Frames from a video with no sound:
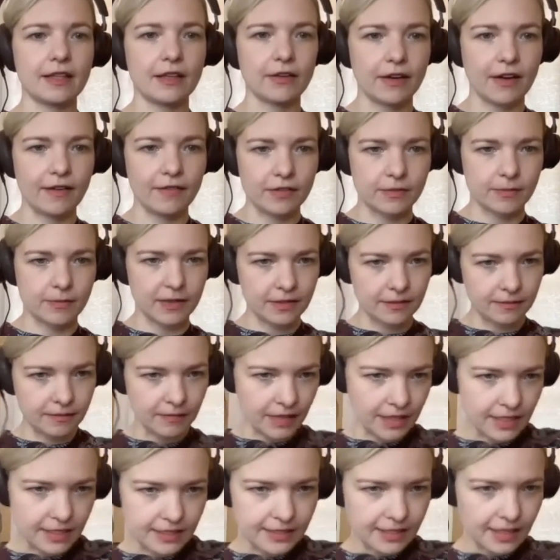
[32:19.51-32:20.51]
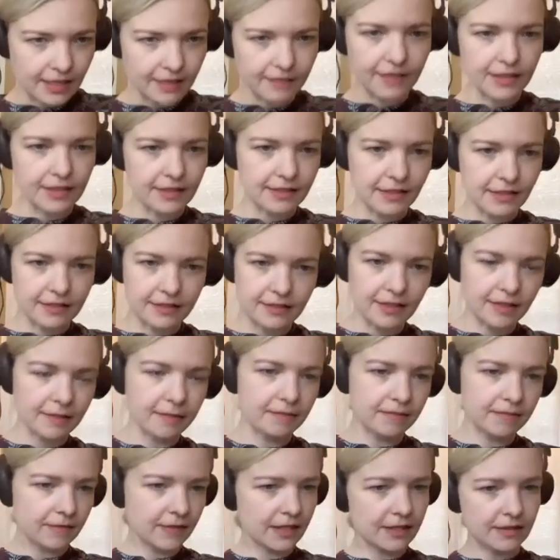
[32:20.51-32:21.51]
They don't have as many savings as they
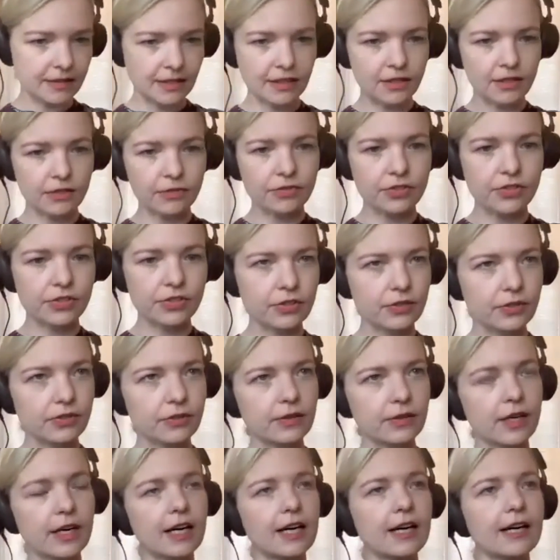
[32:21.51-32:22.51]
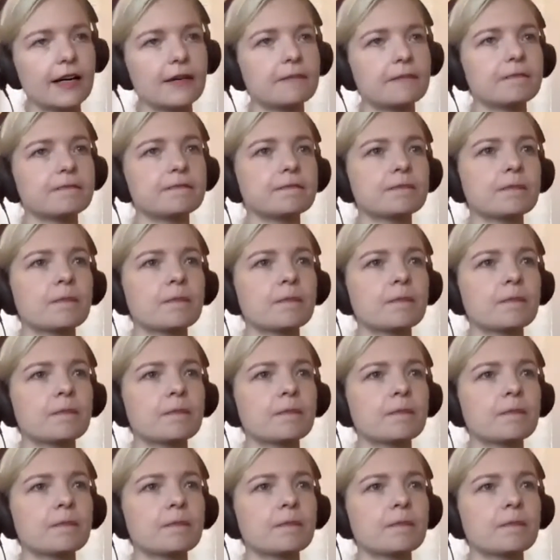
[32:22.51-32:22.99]
as they used to. Um, mm-hmm.